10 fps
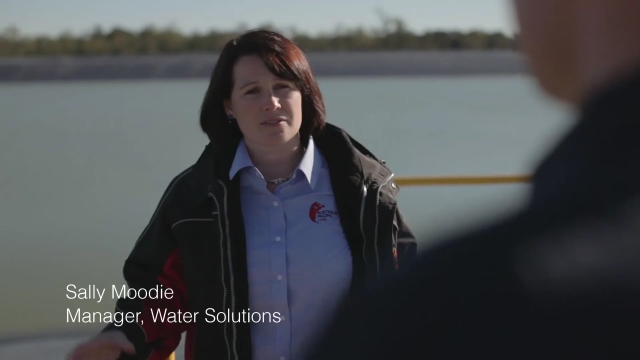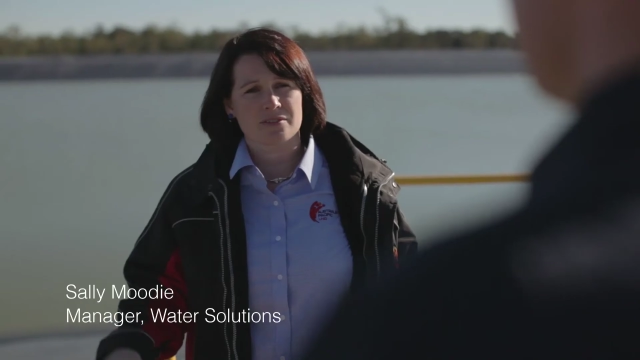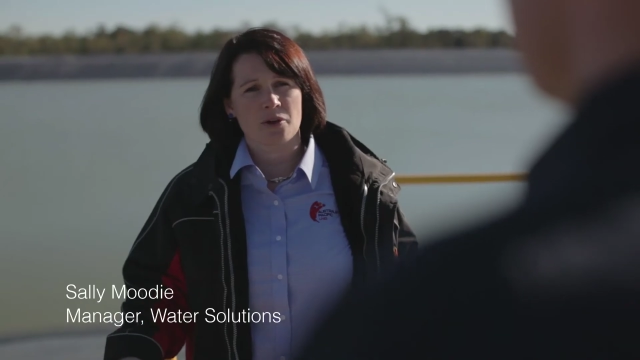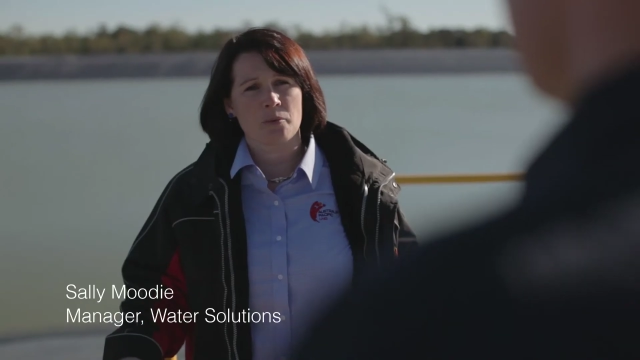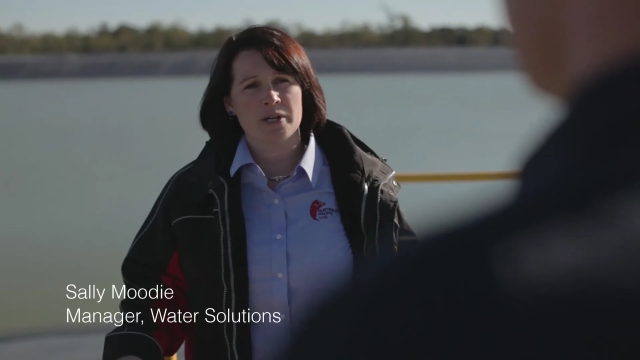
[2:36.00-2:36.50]

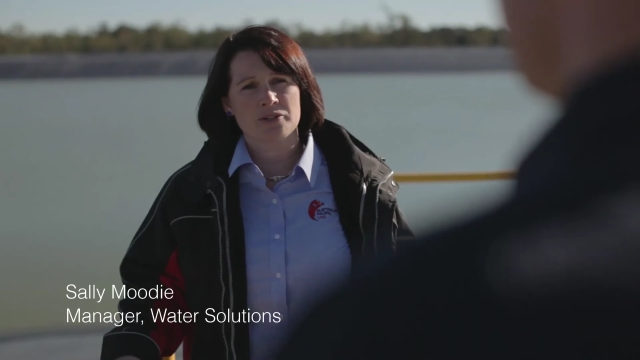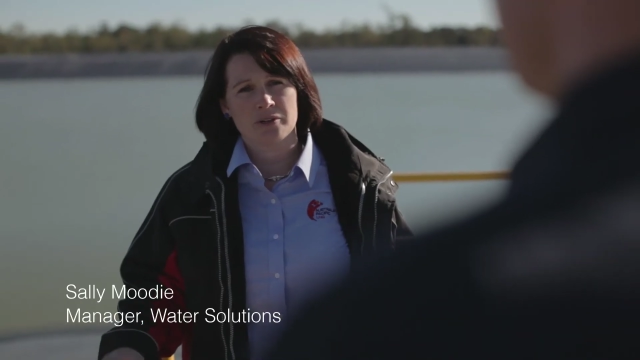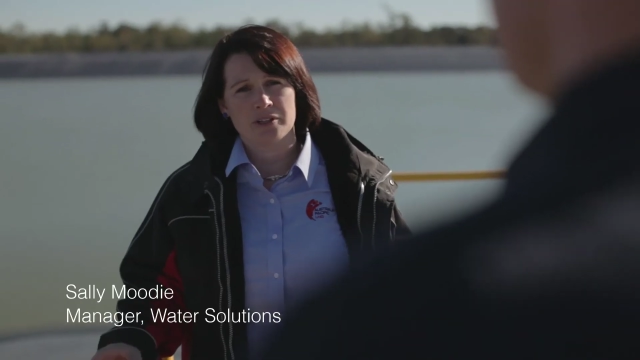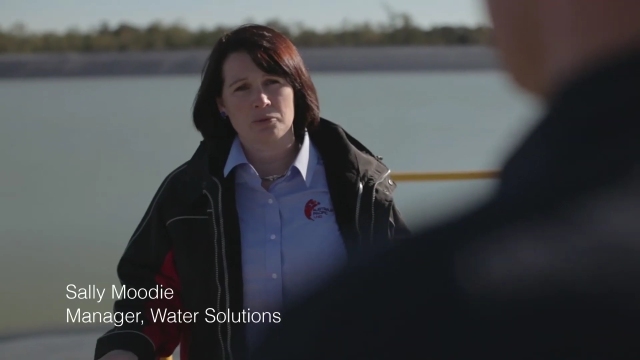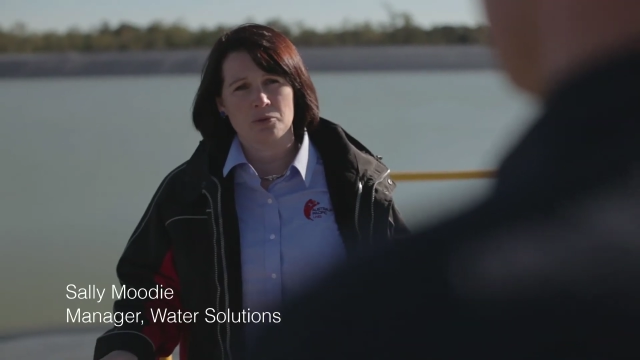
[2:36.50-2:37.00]
So we
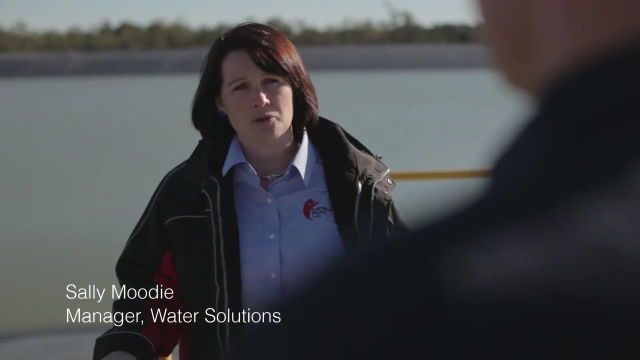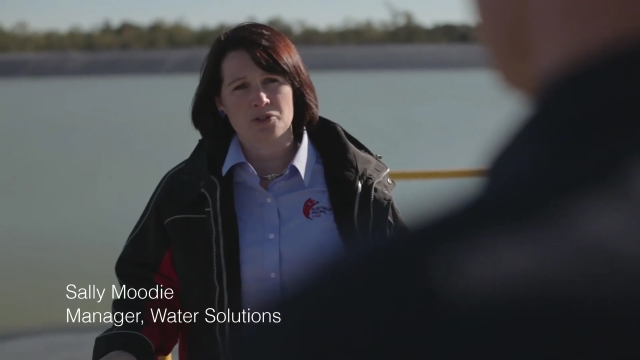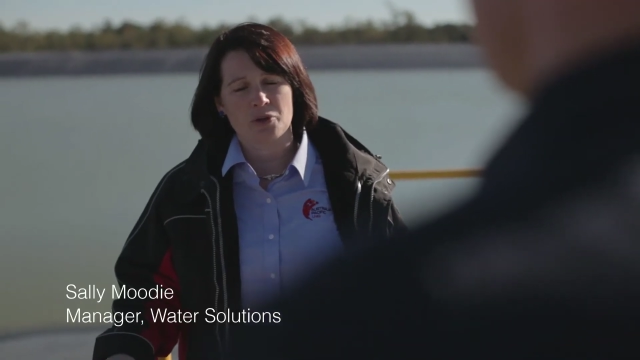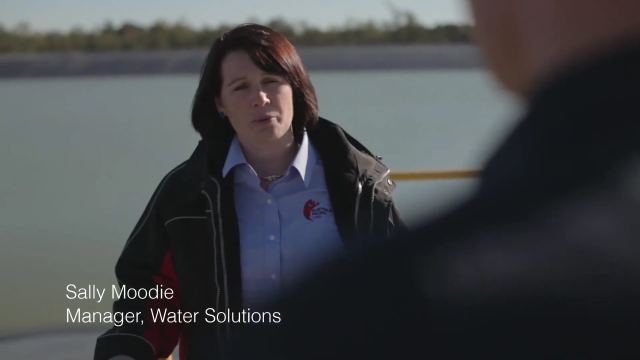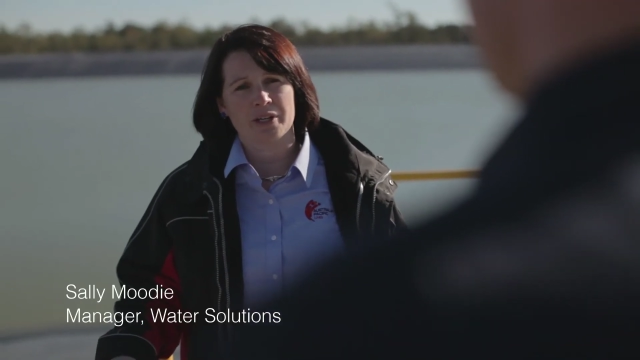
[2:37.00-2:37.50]
treat the water
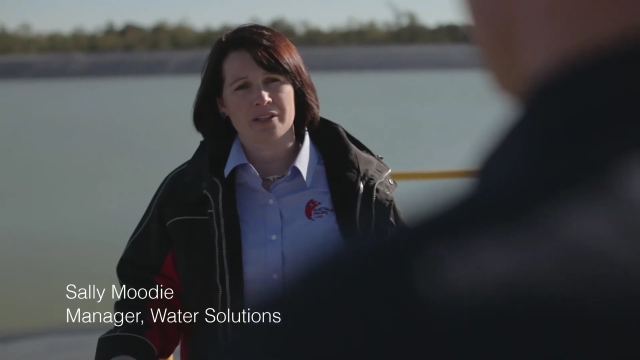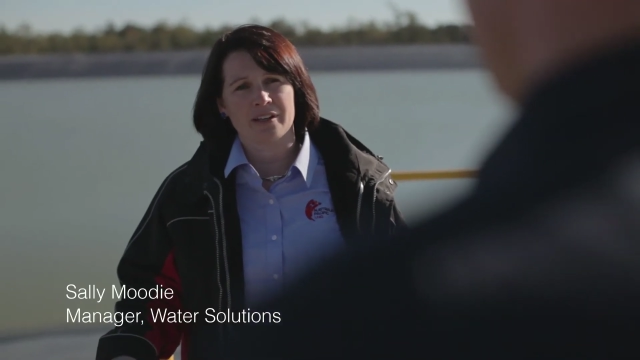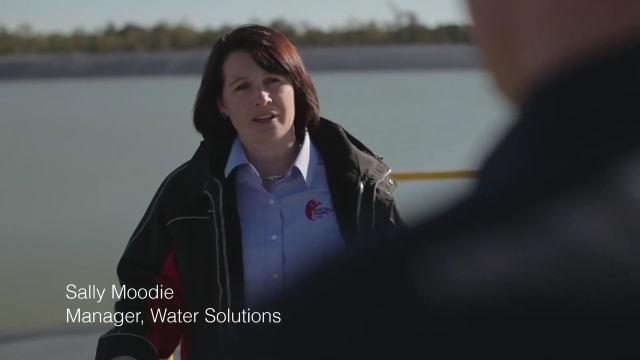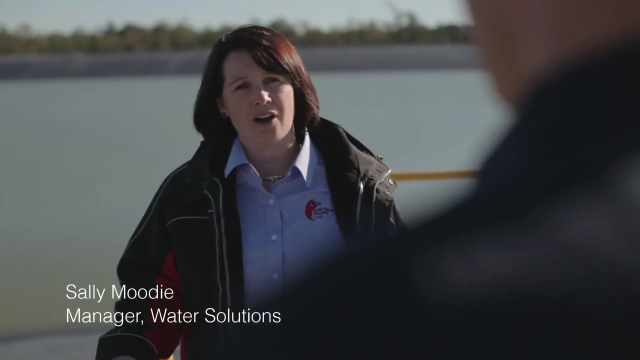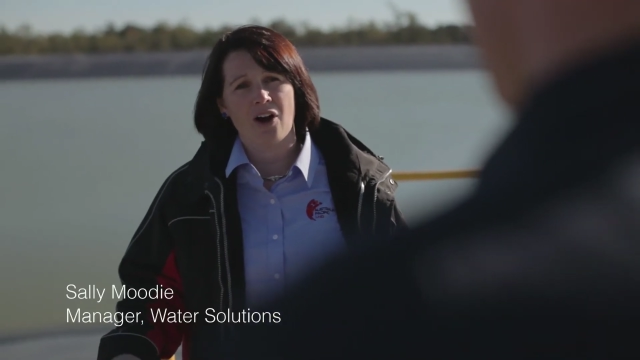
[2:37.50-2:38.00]
so we can
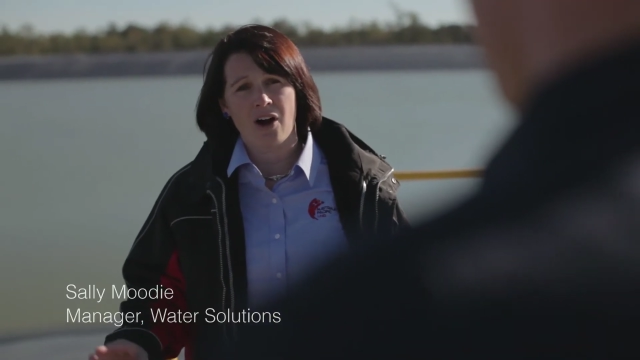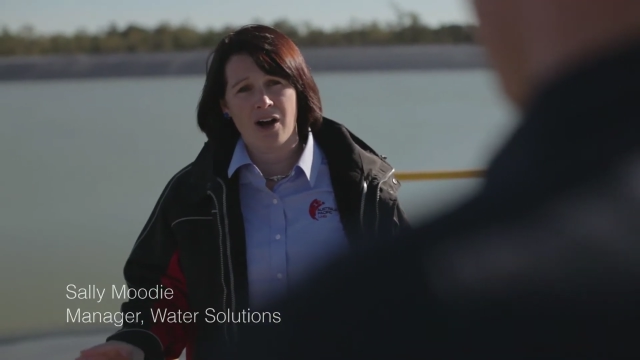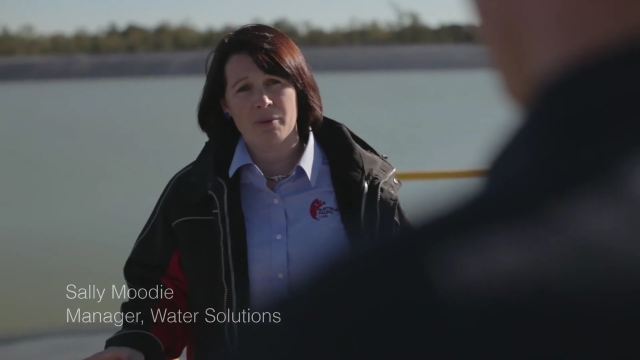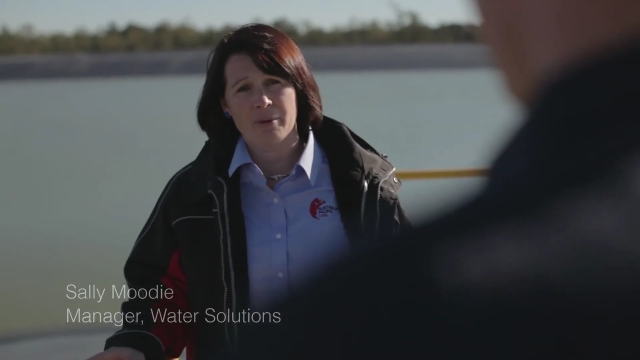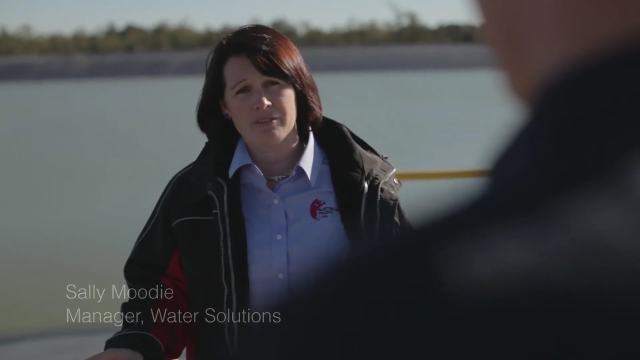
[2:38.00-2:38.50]
get a
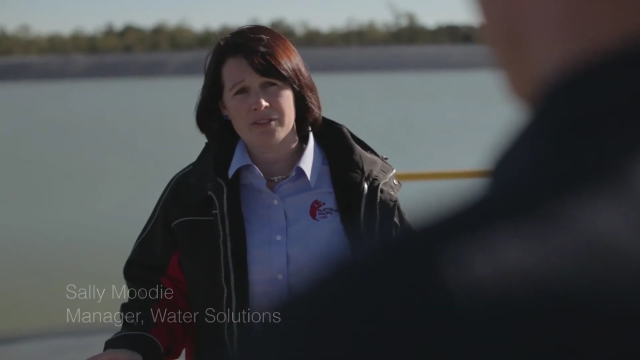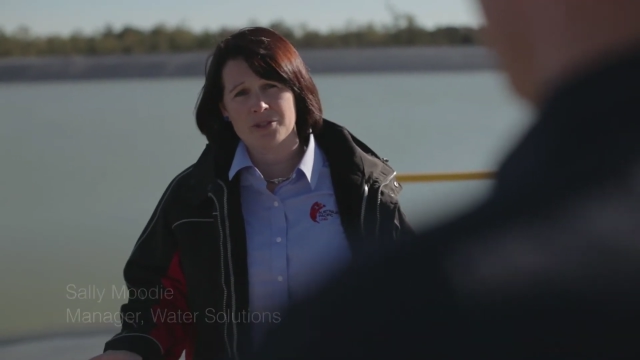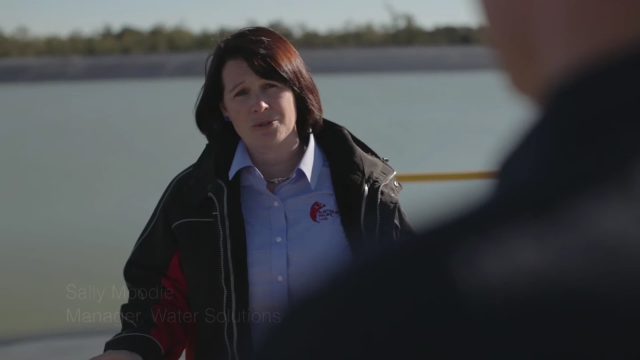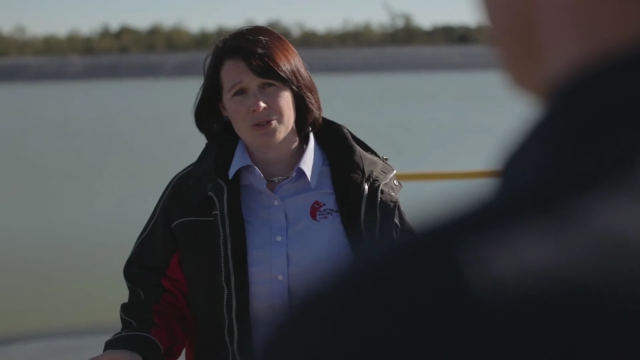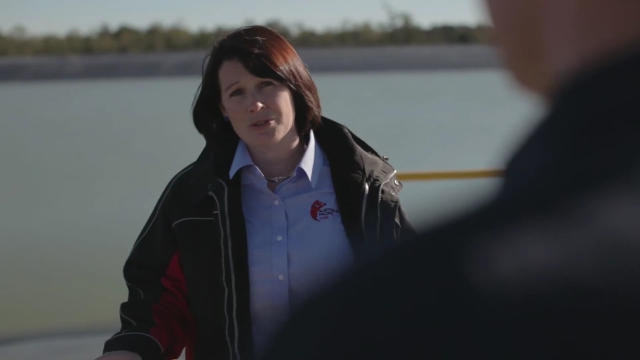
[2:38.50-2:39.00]
higher
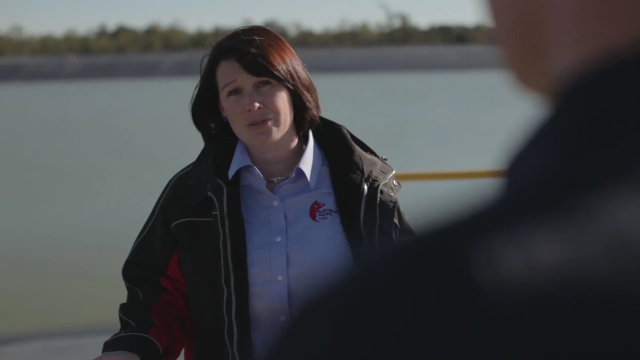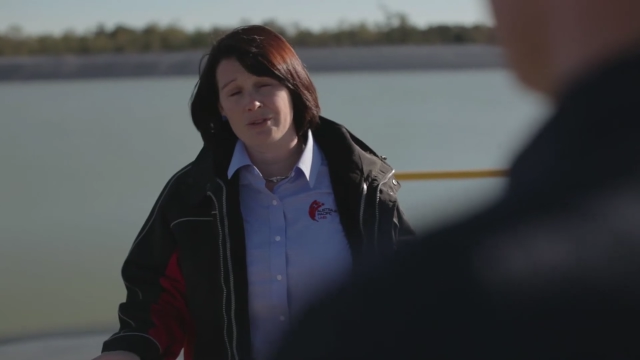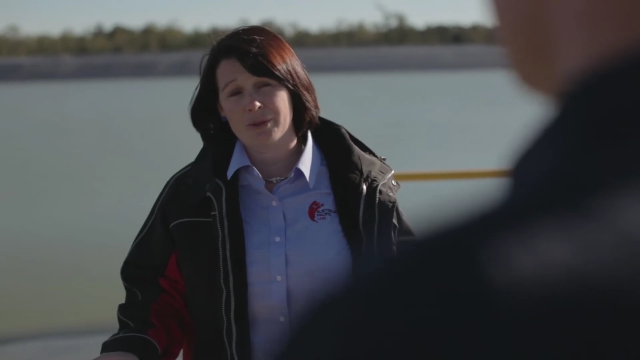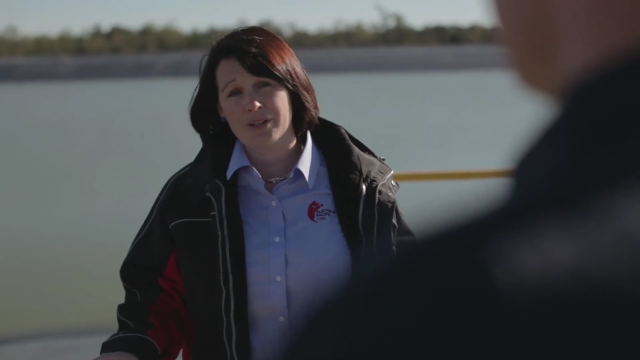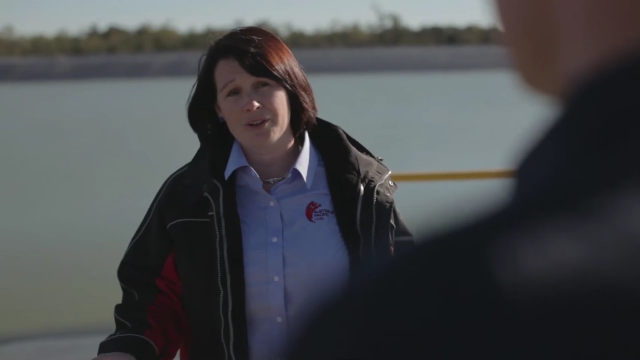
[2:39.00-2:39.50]
beneficial use
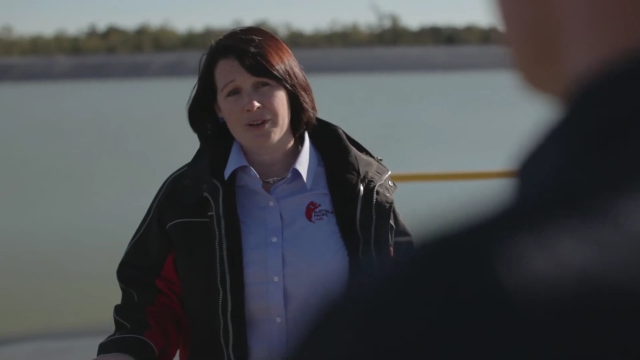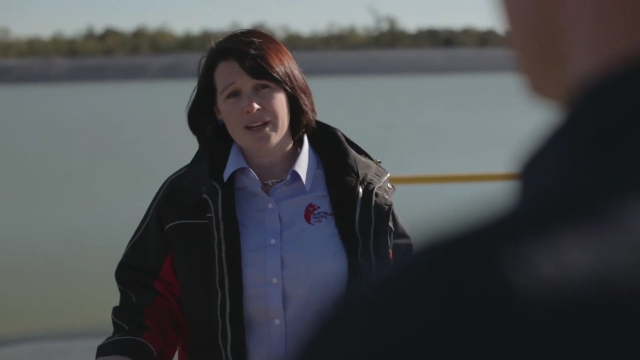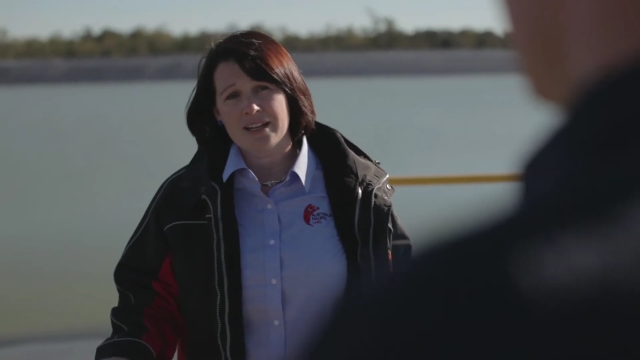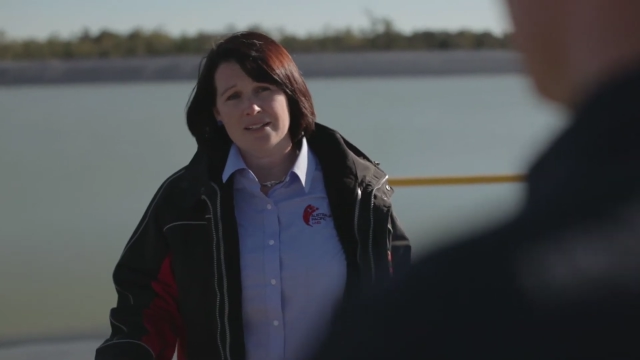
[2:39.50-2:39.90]
from it. Yeah.